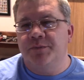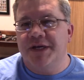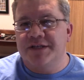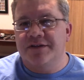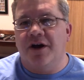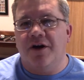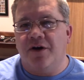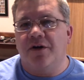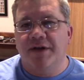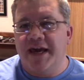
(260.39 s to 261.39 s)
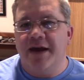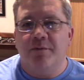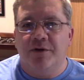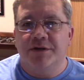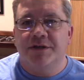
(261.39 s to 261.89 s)
because not all
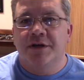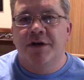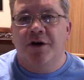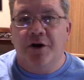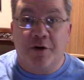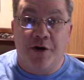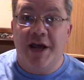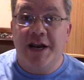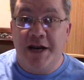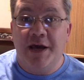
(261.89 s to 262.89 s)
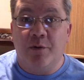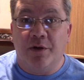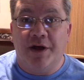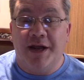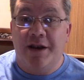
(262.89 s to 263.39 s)
cameras are created
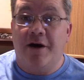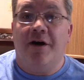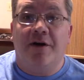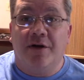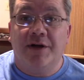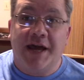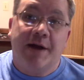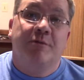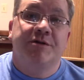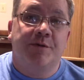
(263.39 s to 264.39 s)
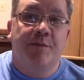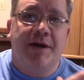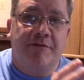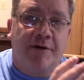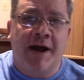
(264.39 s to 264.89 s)
equal, and not all cameras are
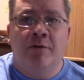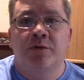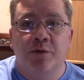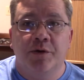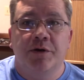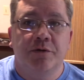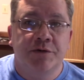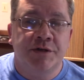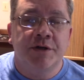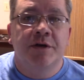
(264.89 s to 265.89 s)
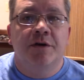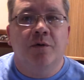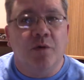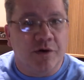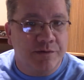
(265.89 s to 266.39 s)
meant for outdoor use
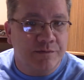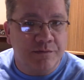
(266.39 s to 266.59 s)
or